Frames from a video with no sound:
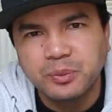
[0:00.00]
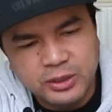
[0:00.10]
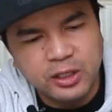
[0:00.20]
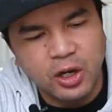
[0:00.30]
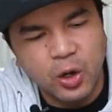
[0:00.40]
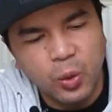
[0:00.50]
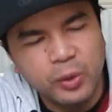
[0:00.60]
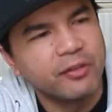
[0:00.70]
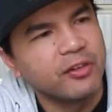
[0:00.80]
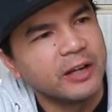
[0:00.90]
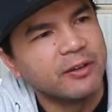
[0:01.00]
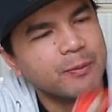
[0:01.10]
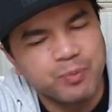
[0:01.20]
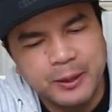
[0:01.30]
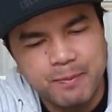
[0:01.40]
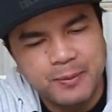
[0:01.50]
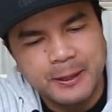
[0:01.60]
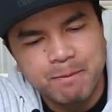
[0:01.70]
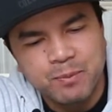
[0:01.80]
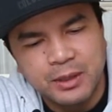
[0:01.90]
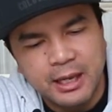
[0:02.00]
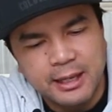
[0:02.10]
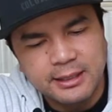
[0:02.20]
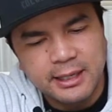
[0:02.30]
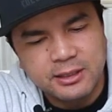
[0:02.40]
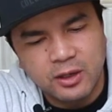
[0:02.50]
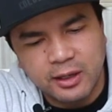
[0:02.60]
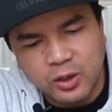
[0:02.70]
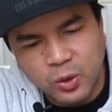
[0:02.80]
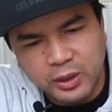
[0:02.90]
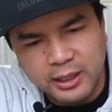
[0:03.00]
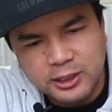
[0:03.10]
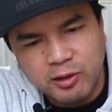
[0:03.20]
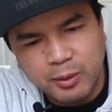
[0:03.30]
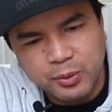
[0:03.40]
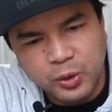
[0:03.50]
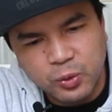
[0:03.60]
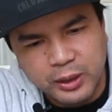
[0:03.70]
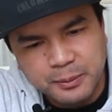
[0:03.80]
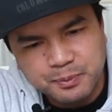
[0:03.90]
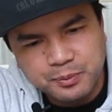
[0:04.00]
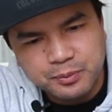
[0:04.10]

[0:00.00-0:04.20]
The cola flavor. It tasted like cola. Let's try a blue one.